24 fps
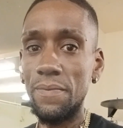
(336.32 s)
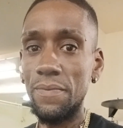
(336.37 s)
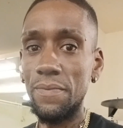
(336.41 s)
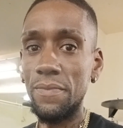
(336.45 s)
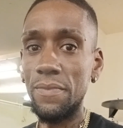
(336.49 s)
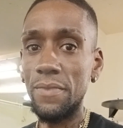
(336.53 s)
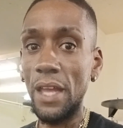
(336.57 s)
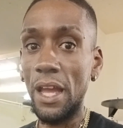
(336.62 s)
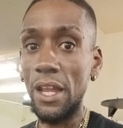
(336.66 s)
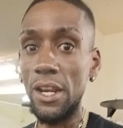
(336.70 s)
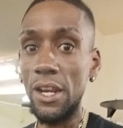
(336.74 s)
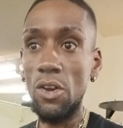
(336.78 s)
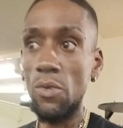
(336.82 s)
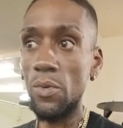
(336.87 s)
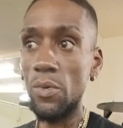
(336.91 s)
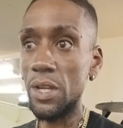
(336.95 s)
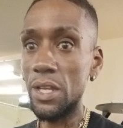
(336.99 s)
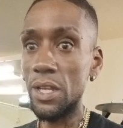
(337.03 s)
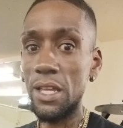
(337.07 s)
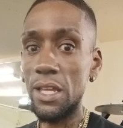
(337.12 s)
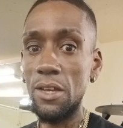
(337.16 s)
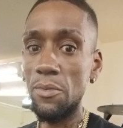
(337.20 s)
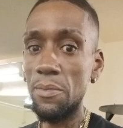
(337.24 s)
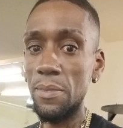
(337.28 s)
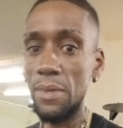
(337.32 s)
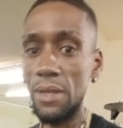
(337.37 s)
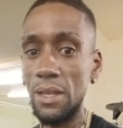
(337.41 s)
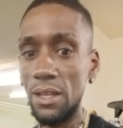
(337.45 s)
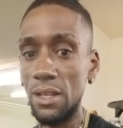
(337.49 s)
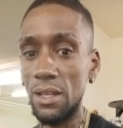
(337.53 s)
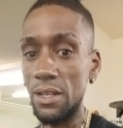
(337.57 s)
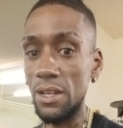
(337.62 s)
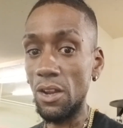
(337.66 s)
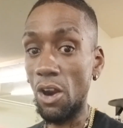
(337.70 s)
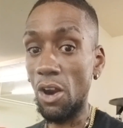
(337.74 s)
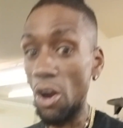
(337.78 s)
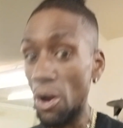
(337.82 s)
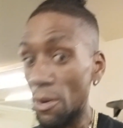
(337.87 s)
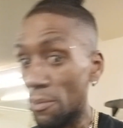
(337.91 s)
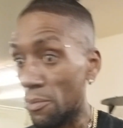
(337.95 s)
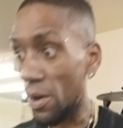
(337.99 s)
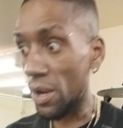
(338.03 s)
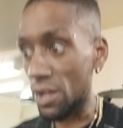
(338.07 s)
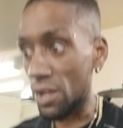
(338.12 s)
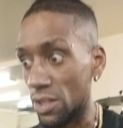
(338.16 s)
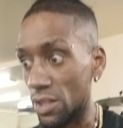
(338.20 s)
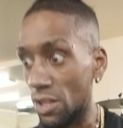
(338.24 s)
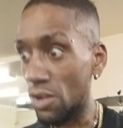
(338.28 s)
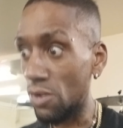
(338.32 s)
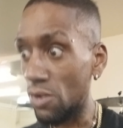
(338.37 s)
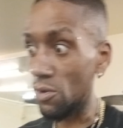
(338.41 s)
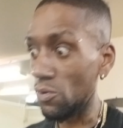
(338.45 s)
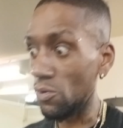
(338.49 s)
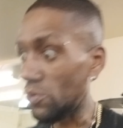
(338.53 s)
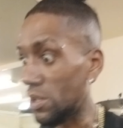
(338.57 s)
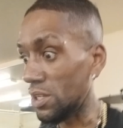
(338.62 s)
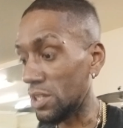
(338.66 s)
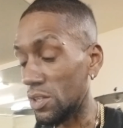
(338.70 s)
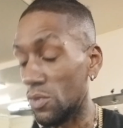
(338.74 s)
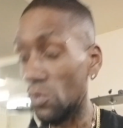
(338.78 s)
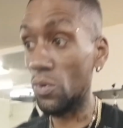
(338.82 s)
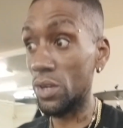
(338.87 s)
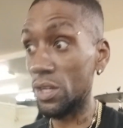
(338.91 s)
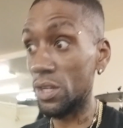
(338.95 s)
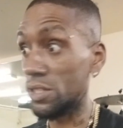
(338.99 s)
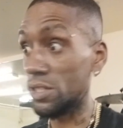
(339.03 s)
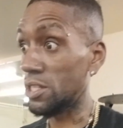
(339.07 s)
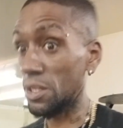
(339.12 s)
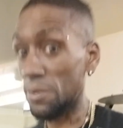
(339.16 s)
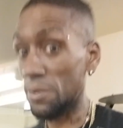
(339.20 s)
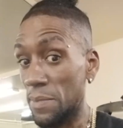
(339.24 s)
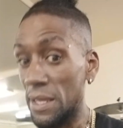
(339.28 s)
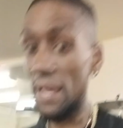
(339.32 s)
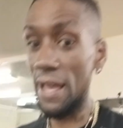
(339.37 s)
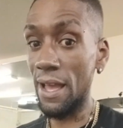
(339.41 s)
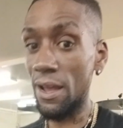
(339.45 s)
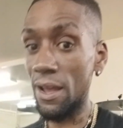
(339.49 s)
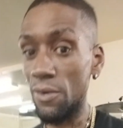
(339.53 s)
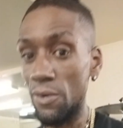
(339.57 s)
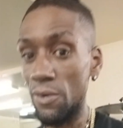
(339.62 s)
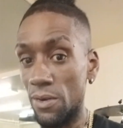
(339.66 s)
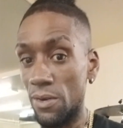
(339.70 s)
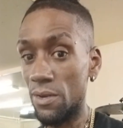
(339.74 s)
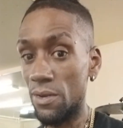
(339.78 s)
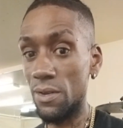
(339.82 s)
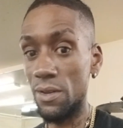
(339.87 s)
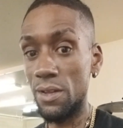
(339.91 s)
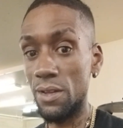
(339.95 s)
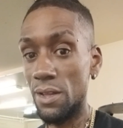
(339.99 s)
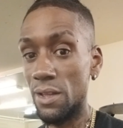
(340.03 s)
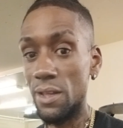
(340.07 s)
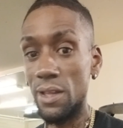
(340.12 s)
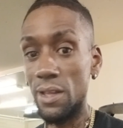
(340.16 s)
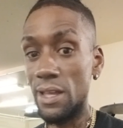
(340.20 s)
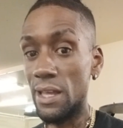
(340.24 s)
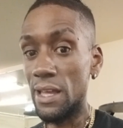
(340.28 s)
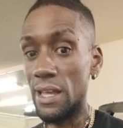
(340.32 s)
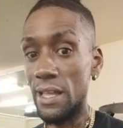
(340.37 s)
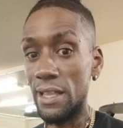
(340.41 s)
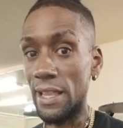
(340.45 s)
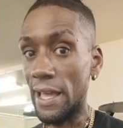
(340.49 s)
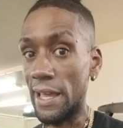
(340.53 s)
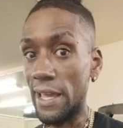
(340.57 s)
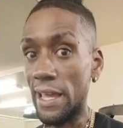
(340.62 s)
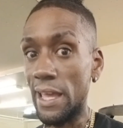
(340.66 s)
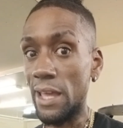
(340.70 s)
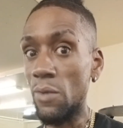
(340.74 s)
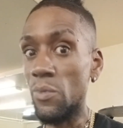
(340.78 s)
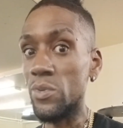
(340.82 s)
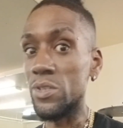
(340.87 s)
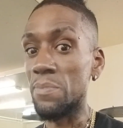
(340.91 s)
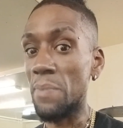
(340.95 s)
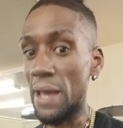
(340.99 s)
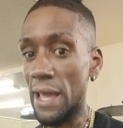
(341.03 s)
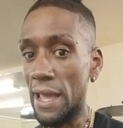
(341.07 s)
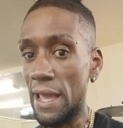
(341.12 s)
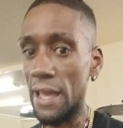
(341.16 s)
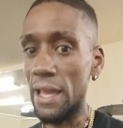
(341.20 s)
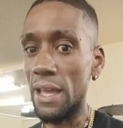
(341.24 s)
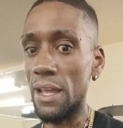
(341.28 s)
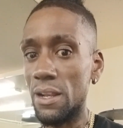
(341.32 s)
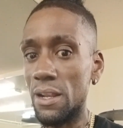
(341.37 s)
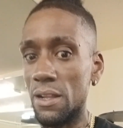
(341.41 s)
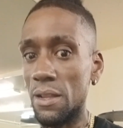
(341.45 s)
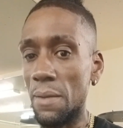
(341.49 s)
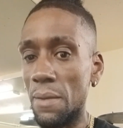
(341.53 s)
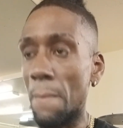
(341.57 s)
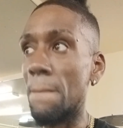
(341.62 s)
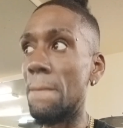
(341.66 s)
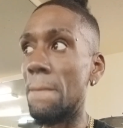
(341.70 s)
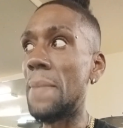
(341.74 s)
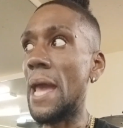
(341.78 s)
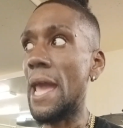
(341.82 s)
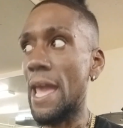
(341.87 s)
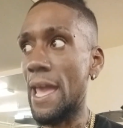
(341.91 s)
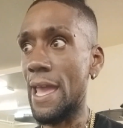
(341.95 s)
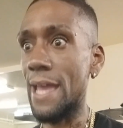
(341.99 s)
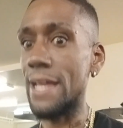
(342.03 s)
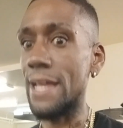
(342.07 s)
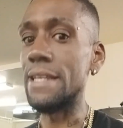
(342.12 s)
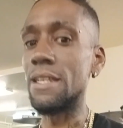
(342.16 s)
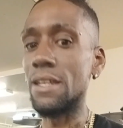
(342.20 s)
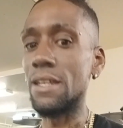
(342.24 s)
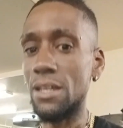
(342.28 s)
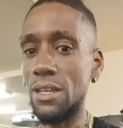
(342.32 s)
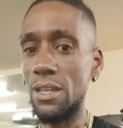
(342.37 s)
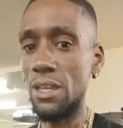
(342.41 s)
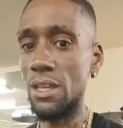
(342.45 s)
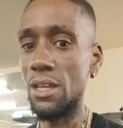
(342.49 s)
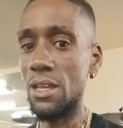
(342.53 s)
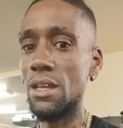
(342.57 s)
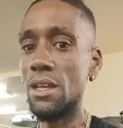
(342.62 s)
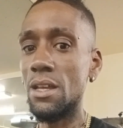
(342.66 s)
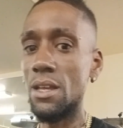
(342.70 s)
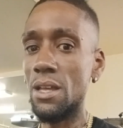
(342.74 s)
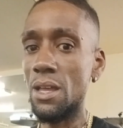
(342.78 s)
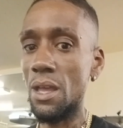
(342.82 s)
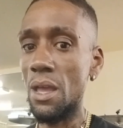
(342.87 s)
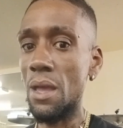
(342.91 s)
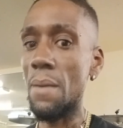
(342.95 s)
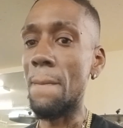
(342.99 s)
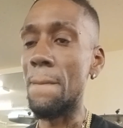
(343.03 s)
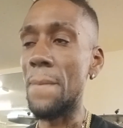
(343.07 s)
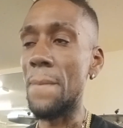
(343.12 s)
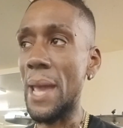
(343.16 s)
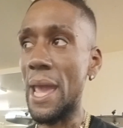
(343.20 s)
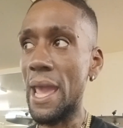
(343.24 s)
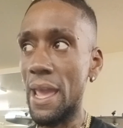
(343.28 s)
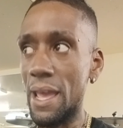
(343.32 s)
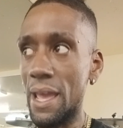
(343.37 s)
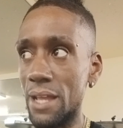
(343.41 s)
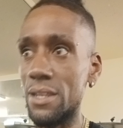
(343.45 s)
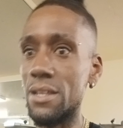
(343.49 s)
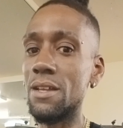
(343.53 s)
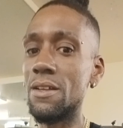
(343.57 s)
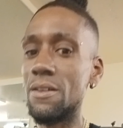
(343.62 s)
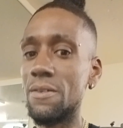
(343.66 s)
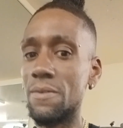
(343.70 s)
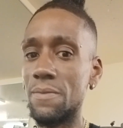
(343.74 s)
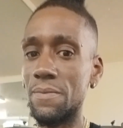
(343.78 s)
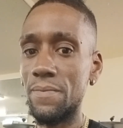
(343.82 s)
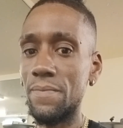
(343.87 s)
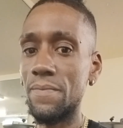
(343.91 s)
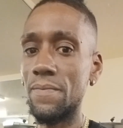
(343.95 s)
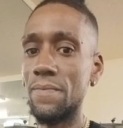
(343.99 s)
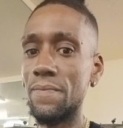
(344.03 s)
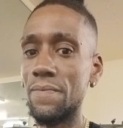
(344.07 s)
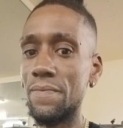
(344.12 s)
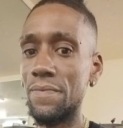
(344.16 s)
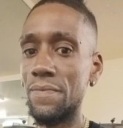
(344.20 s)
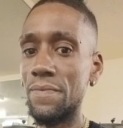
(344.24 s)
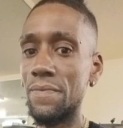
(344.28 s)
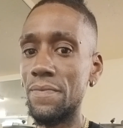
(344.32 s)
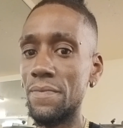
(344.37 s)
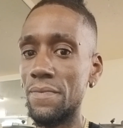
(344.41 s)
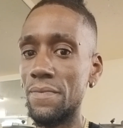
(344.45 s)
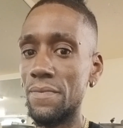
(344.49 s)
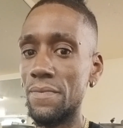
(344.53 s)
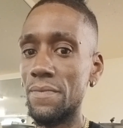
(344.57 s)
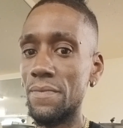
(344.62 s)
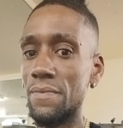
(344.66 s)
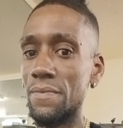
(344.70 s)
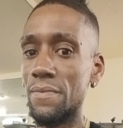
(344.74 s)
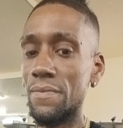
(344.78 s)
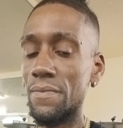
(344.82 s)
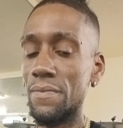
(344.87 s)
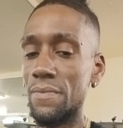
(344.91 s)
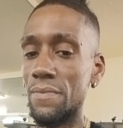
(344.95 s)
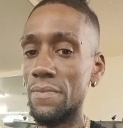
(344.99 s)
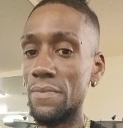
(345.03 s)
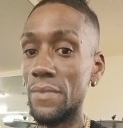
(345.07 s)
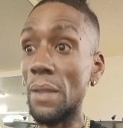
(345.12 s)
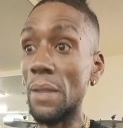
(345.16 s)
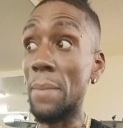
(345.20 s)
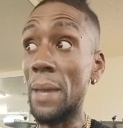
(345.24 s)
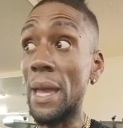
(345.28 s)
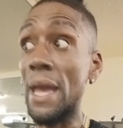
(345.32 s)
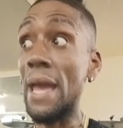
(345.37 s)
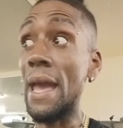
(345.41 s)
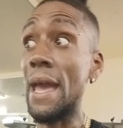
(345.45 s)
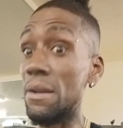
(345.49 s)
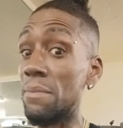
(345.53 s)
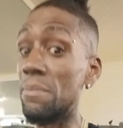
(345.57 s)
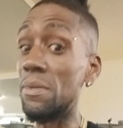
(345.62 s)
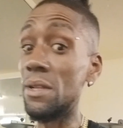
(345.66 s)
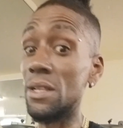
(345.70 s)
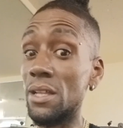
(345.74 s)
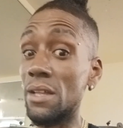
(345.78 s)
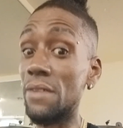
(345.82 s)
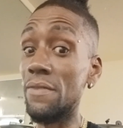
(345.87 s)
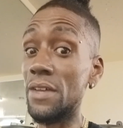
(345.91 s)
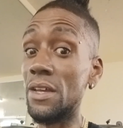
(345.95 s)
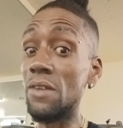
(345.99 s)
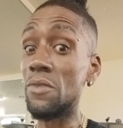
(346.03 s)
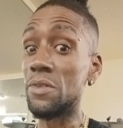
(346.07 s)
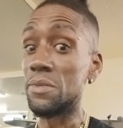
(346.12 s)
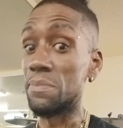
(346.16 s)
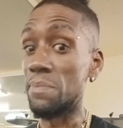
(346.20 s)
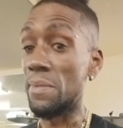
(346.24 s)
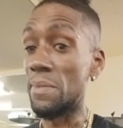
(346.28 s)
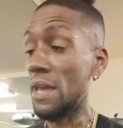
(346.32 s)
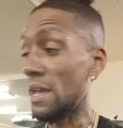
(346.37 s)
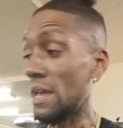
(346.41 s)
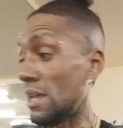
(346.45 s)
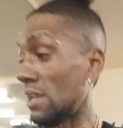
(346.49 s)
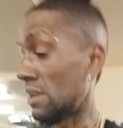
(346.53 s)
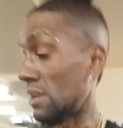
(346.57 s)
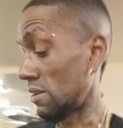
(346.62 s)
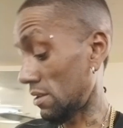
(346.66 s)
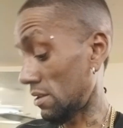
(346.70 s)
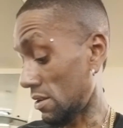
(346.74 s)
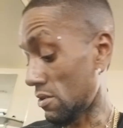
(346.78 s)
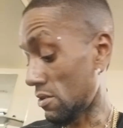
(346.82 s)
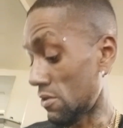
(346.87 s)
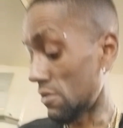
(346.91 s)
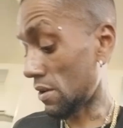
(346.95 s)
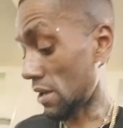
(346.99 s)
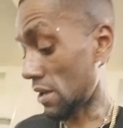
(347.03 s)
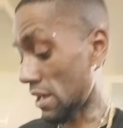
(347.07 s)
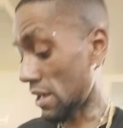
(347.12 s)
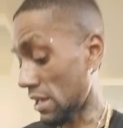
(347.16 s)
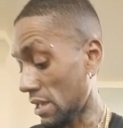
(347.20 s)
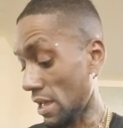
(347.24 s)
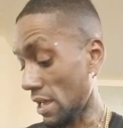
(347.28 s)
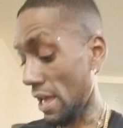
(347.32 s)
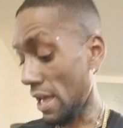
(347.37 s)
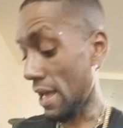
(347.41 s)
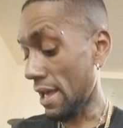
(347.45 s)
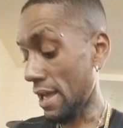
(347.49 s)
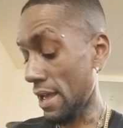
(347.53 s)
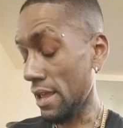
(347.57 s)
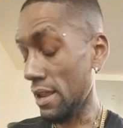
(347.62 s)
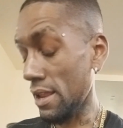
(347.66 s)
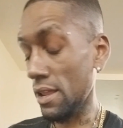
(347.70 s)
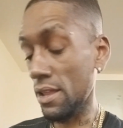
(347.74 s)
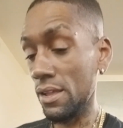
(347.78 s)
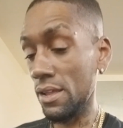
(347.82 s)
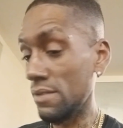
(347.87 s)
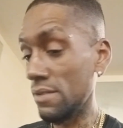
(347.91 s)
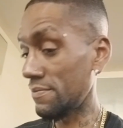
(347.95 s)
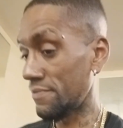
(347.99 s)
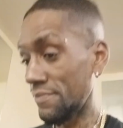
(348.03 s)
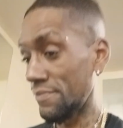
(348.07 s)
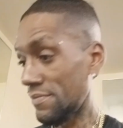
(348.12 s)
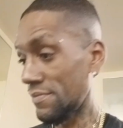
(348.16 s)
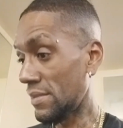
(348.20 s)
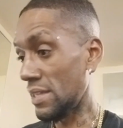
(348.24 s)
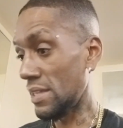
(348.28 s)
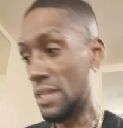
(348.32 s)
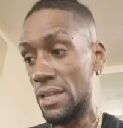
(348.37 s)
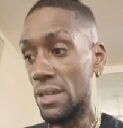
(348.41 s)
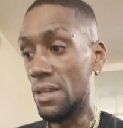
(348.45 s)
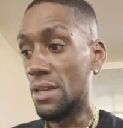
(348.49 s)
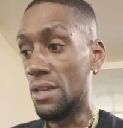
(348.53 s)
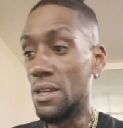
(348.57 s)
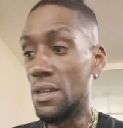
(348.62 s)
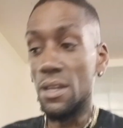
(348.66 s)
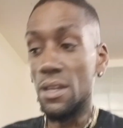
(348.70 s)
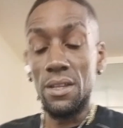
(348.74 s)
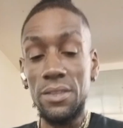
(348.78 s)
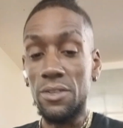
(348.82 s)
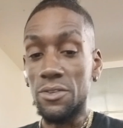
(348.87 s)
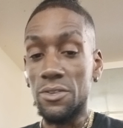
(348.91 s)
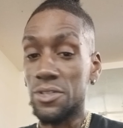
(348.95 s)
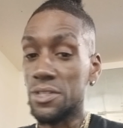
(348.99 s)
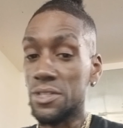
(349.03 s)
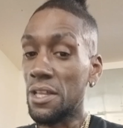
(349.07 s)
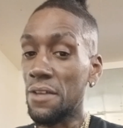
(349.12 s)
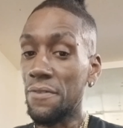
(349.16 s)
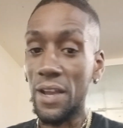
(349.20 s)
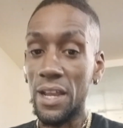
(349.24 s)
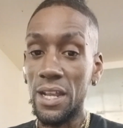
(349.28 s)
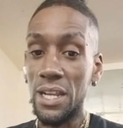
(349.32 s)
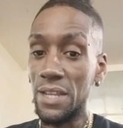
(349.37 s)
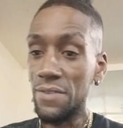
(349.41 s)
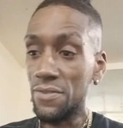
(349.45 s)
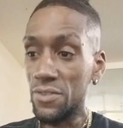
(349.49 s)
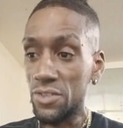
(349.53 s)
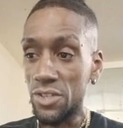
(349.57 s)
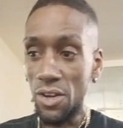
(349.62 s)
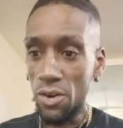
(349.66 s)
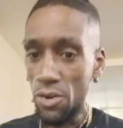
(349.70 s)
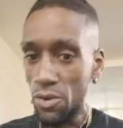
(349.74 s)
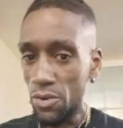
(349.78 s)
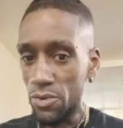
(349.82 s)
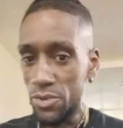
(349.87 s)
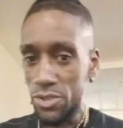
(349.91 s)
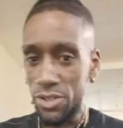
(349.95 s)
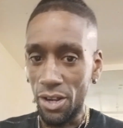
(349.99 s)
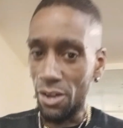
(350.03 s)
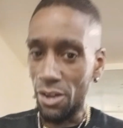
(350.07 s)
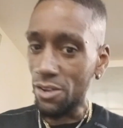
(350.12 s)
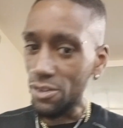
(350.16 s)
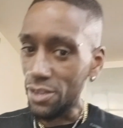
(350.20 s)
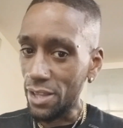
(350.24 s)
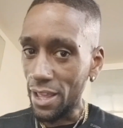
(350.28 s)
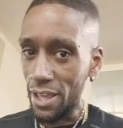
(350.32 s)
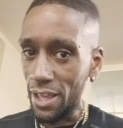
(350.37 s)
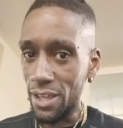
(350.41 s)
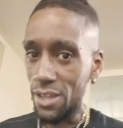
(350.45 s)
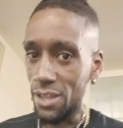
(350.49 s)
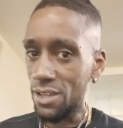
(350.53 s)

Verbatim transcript: I know it would have killed me. The heartbreak alone would have would have took me out. Like it was bad, bad, bad, bad, beloved. It was bad. Okay, I, I there's stuff I ain't even told y'all. Like